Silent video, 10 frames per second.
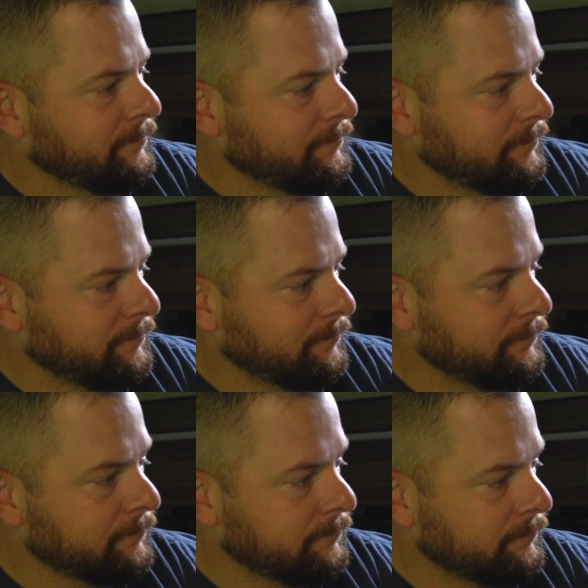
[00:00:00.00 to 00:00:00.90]

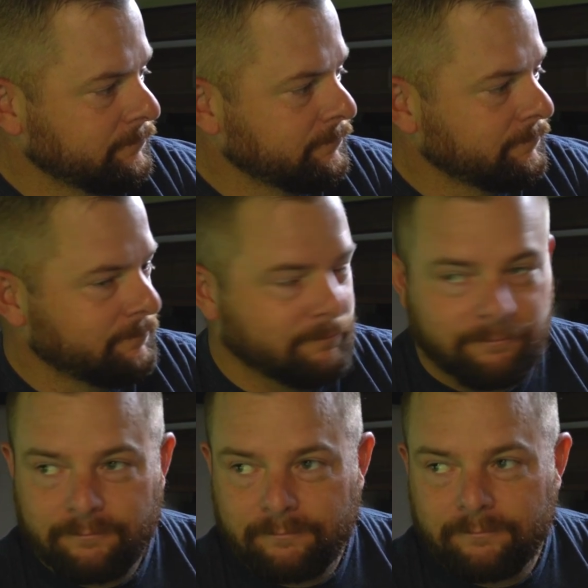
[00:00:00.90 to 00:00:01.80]

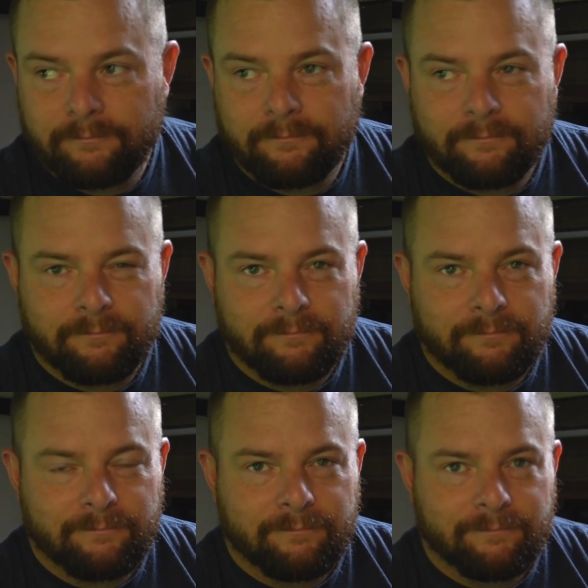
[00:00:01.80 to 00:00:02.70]

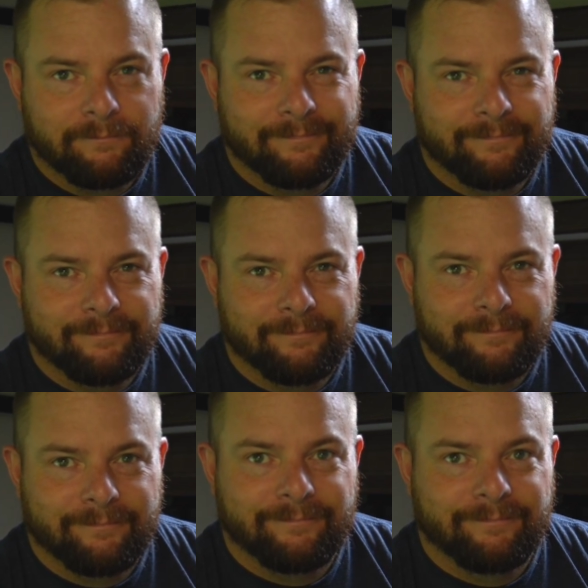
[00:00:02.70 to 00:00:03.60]

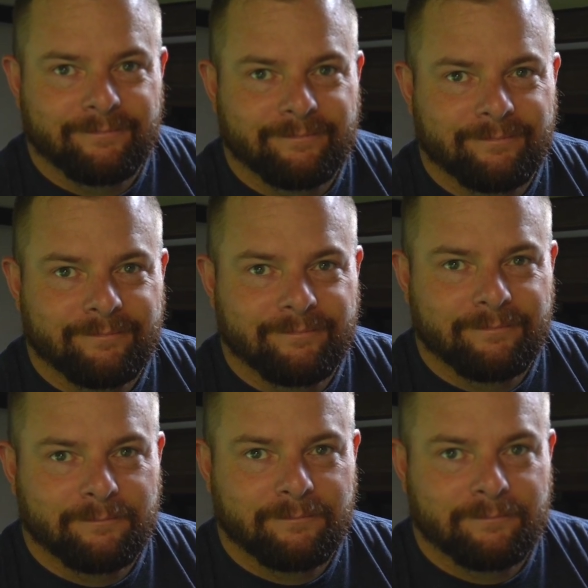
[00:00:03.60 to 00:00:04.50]

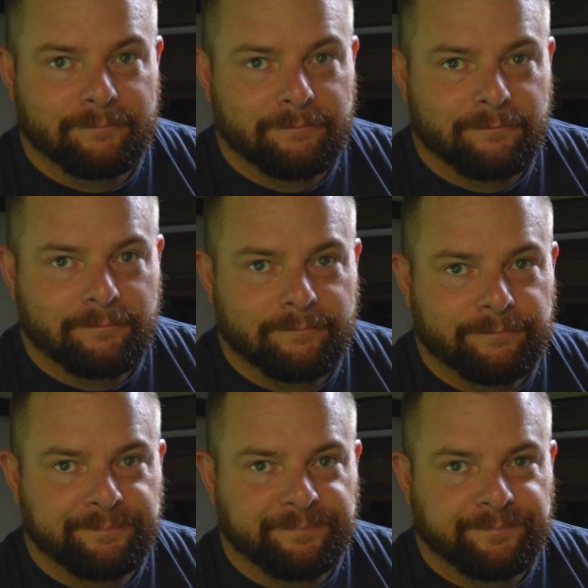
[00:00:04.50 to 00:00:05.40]

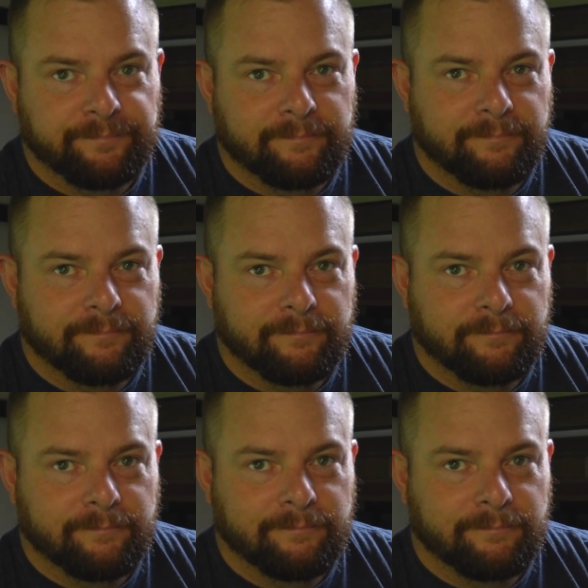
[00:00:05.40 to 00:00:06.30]

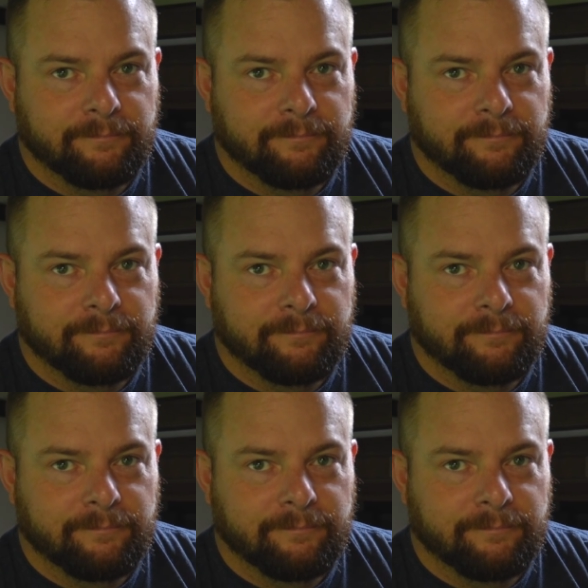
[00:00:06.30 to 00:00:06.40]
No words are spoken by the person on screen.